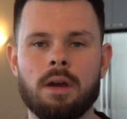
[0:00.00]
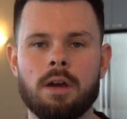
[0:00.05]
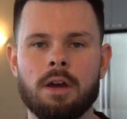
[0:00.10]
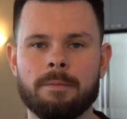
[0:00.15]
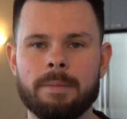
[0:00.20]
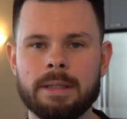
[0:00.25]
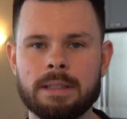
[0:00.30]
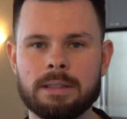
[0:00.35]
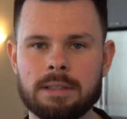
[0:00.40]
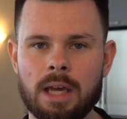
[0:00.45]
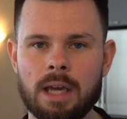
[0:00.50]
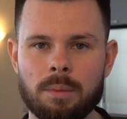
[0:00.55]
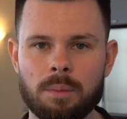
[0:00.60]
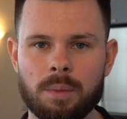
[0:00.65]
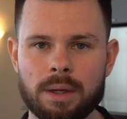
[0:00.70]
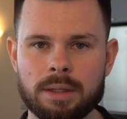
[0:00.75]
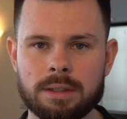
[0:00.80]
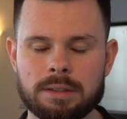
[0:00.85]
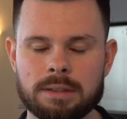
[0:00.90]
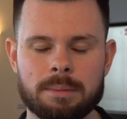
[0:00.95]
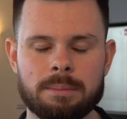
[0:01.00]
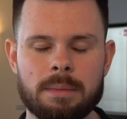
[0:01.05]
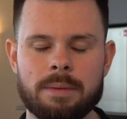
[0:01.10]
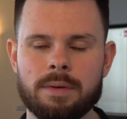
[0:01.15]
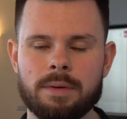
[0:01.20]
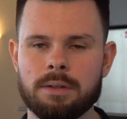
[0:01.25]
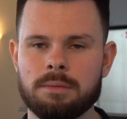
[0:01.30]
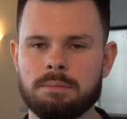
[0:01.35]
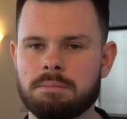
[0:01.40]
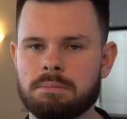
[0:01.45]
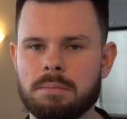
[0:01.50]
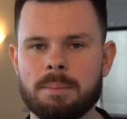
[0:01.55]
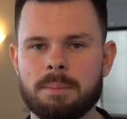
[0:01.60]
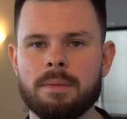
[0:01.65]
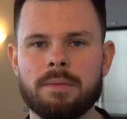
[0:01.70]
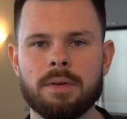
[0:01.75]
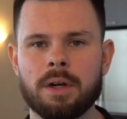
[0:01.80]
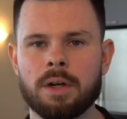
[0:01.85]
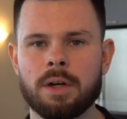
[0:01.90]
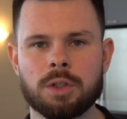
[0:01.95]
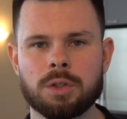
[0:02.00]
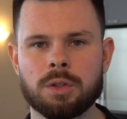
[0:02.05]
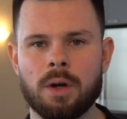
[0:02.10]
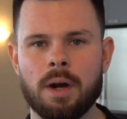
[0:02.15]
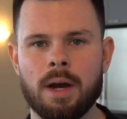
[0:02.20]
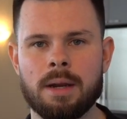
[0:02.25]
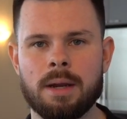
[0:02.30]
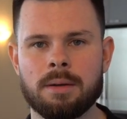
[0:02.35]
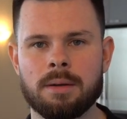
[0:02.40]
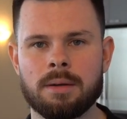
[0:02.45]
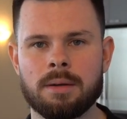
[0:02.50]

been scammed once, I'm never going to try and,